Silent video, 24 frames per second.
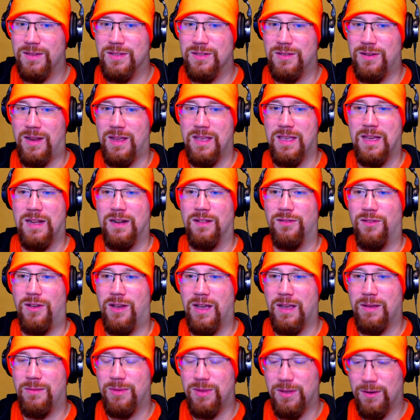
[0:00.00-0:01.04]
So now you got to
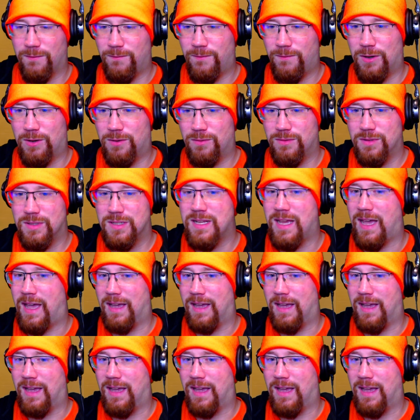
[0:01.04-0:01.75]
log in with your phone to